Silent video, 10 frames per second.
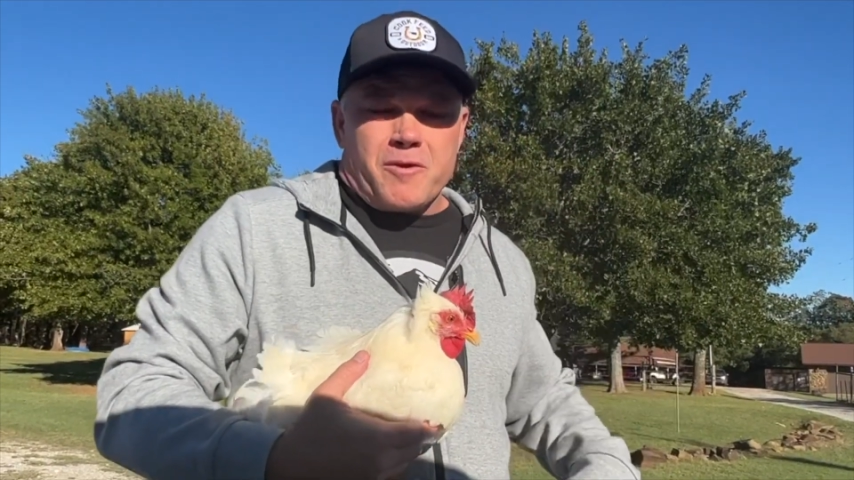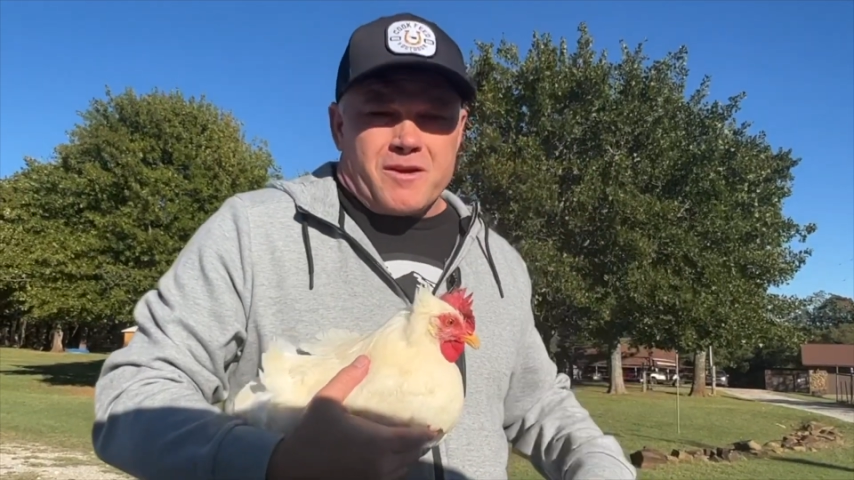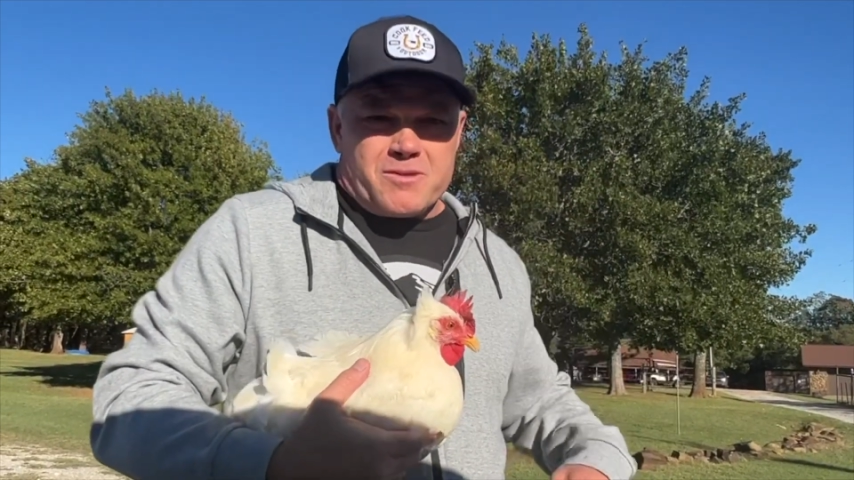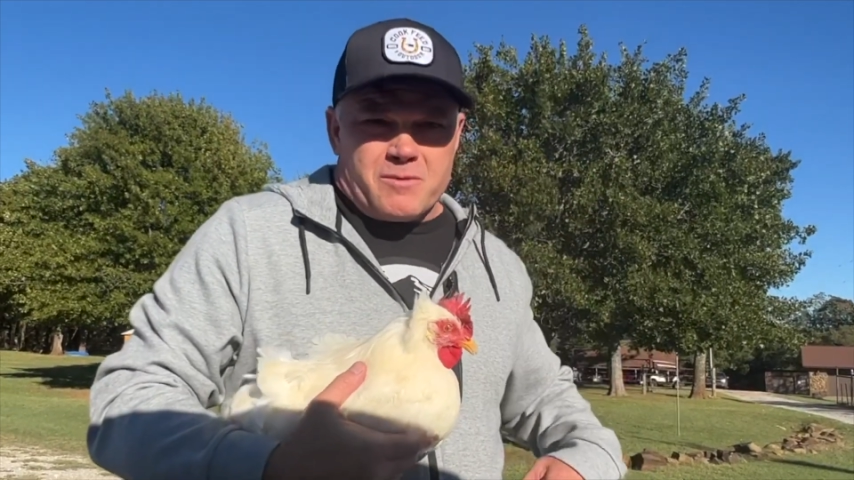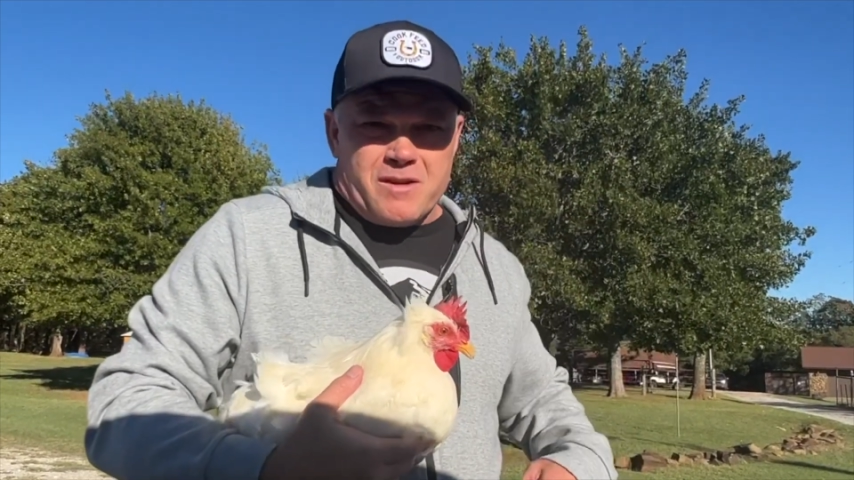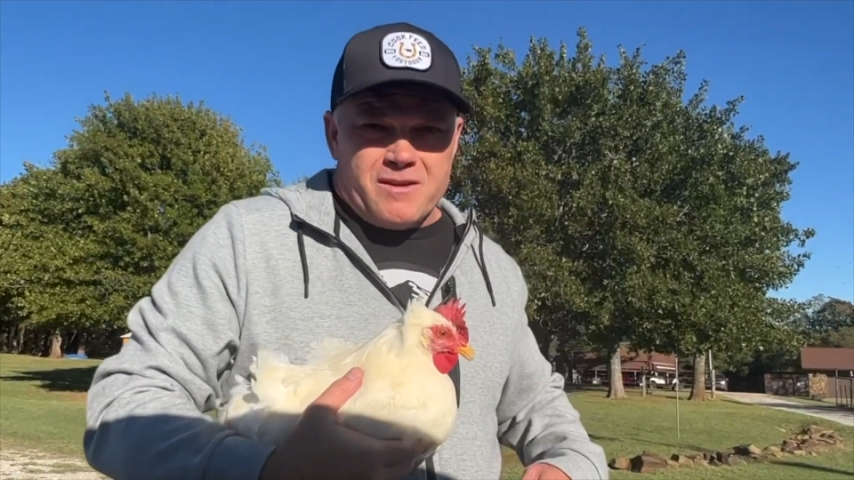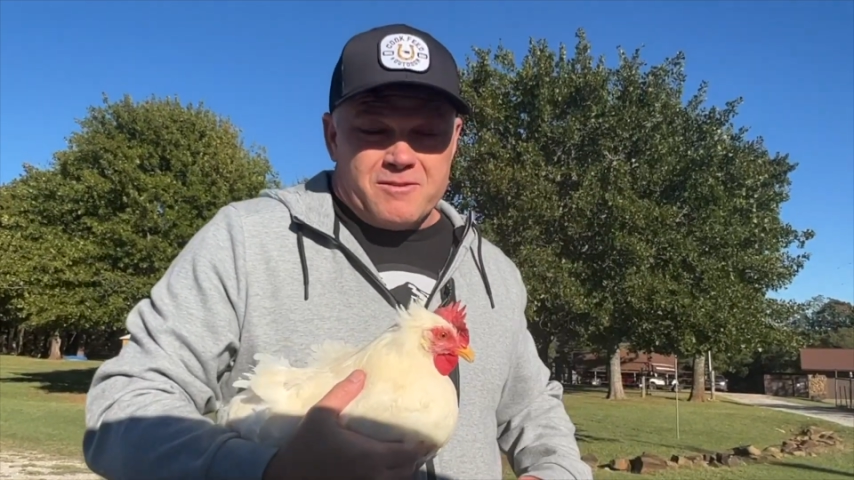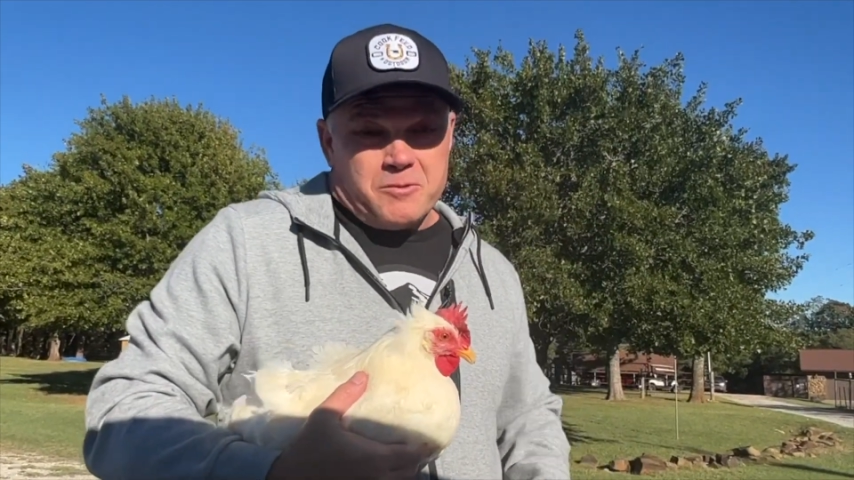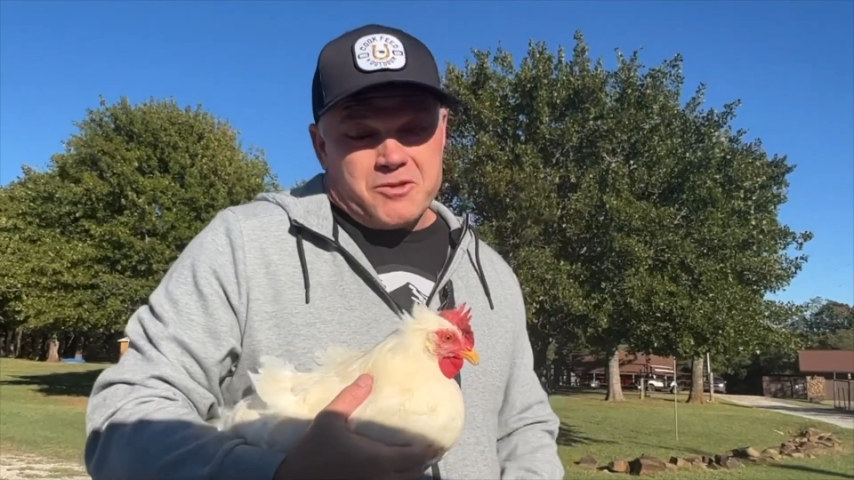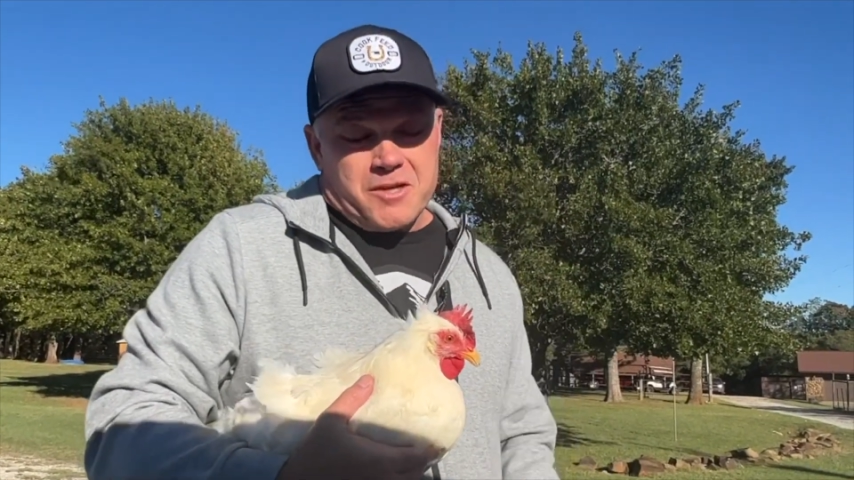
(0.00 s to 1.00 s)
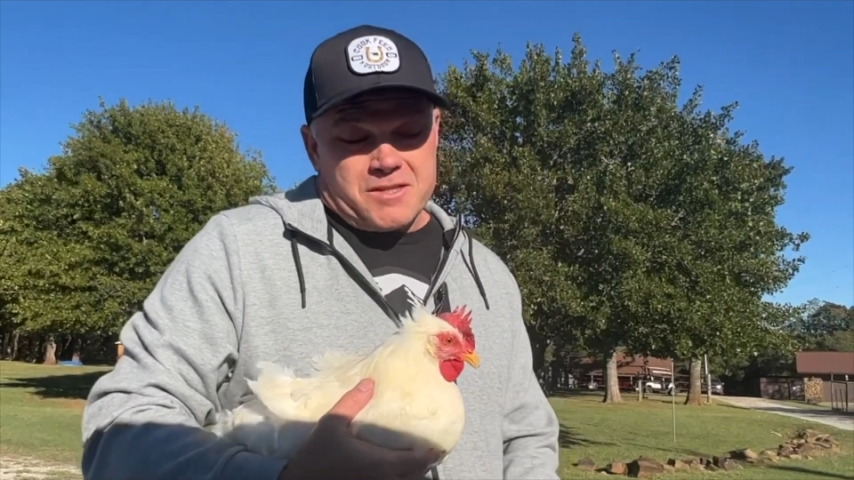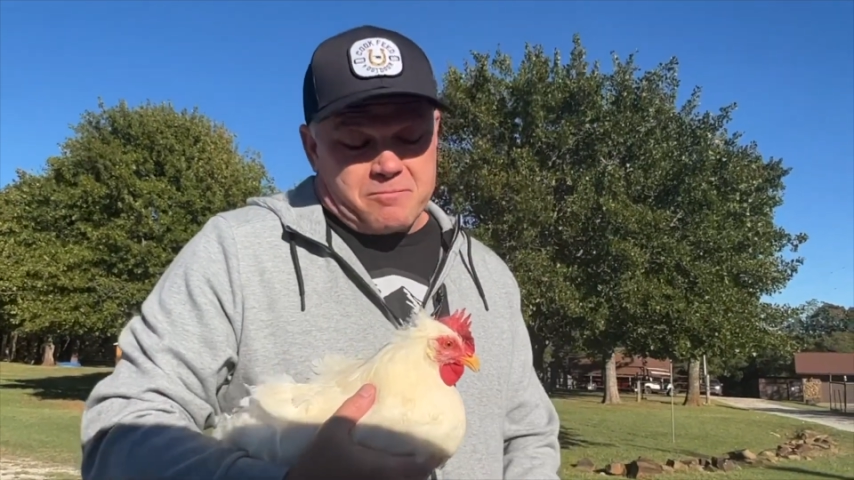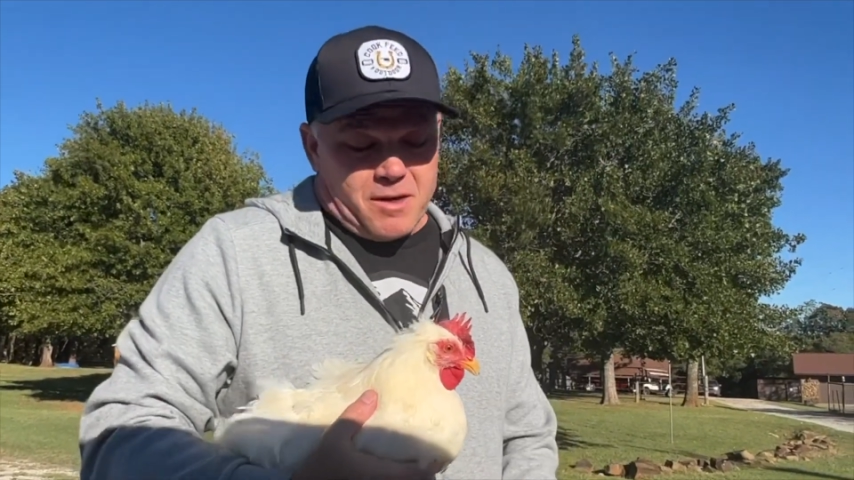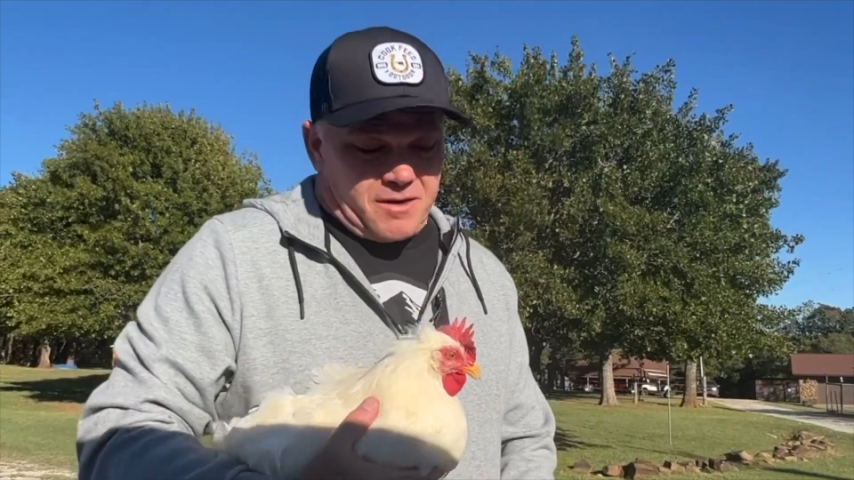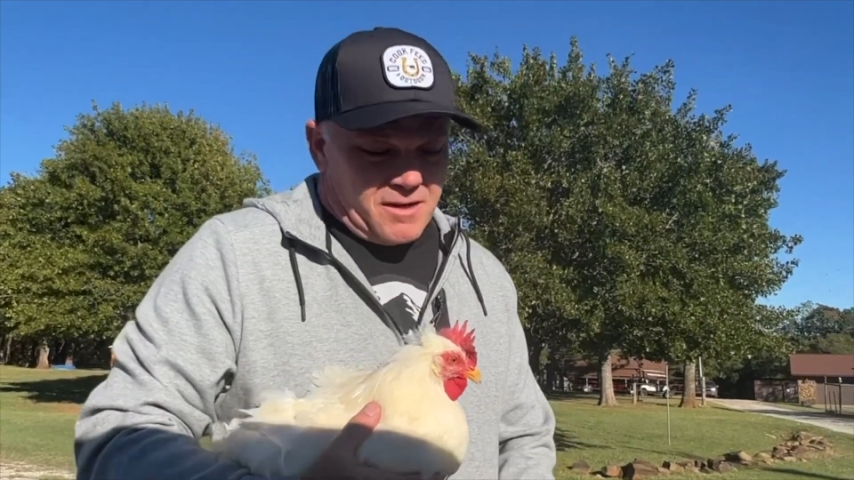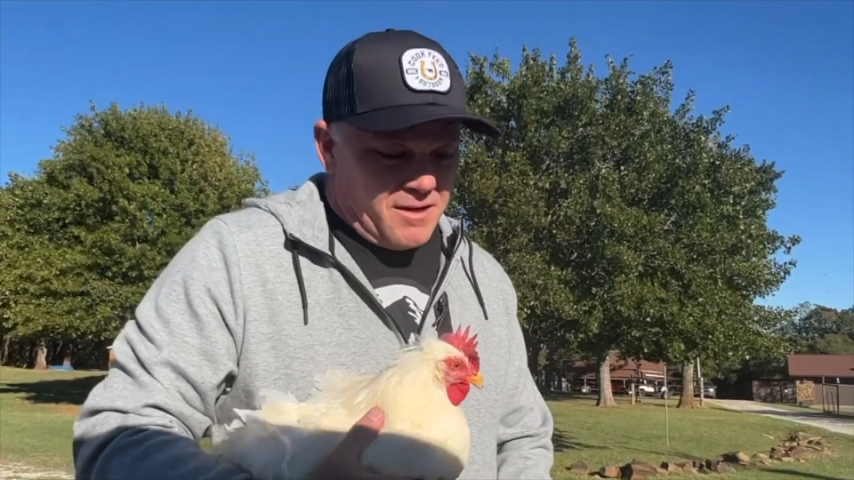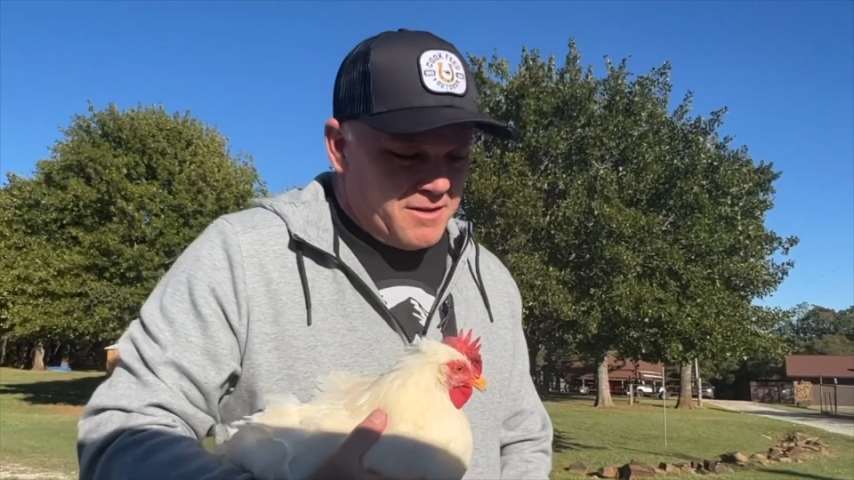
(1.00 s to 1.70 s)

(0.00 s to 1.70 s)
because we, we chased Bucky.